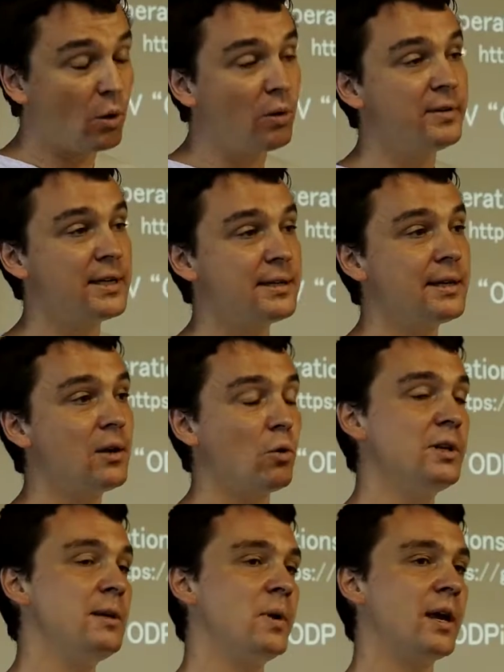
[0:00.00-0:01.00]
obviously
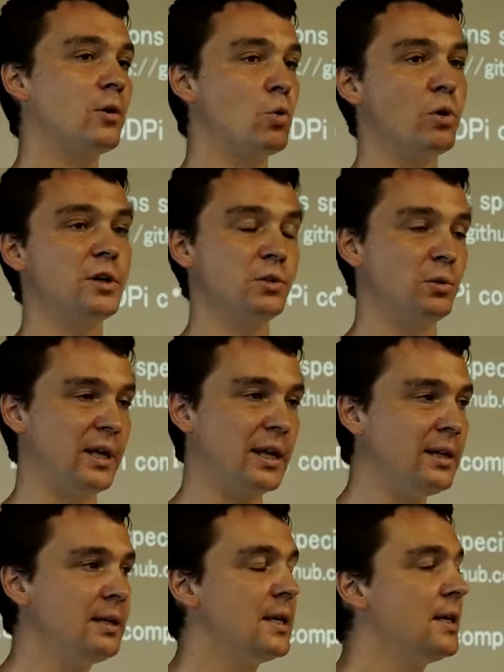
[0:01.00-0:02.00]
ODPi core
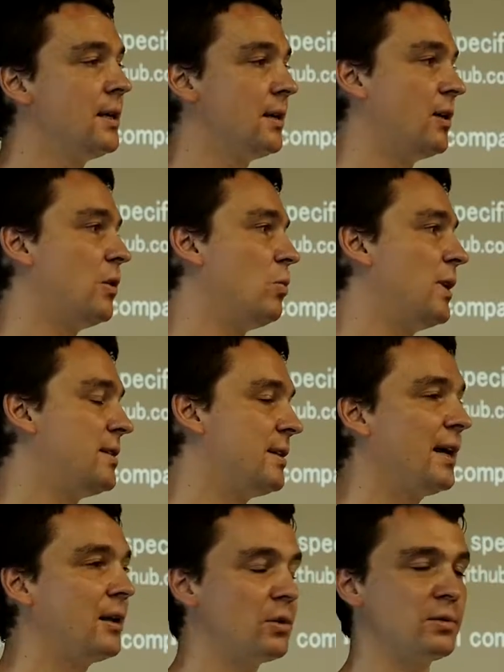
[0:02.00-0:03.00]
today we
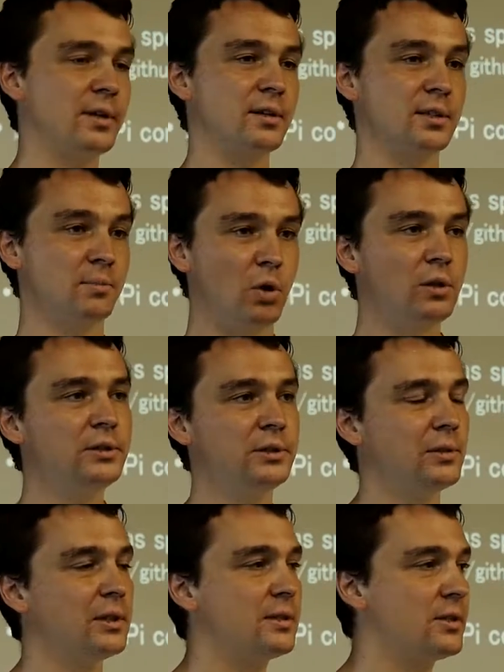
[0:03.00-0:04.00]
decided to start small,
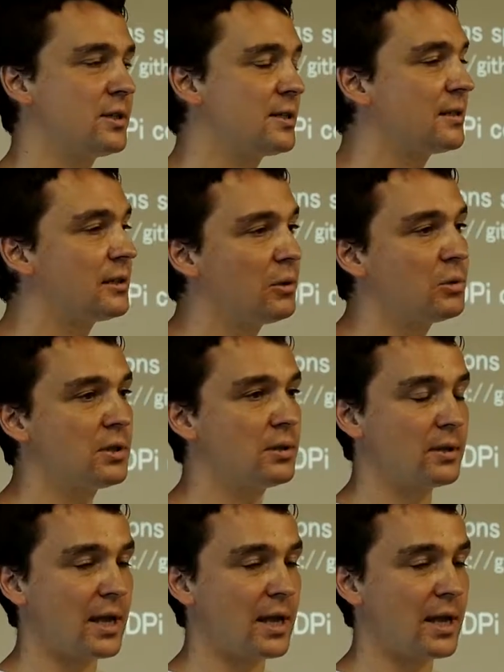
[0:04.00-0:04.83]
so it just includes